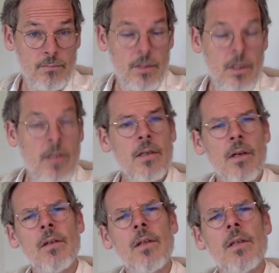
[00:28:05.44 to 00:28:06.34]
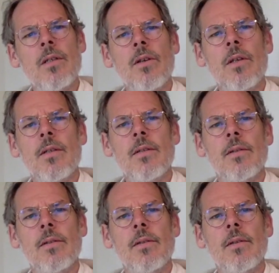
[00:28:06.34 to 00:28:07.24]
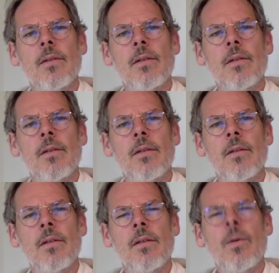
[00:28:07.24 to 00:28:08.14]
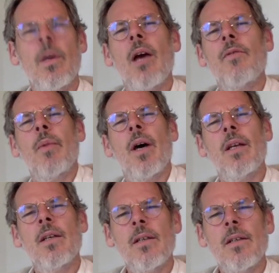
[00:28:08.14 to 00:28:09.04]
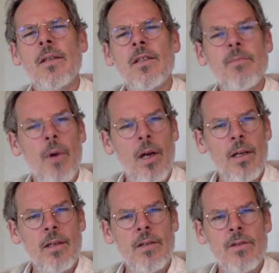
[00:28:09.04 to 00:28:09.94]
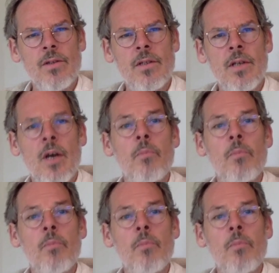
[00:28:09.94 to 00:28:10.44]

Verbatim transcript: in certain districts. We have in mind small industries,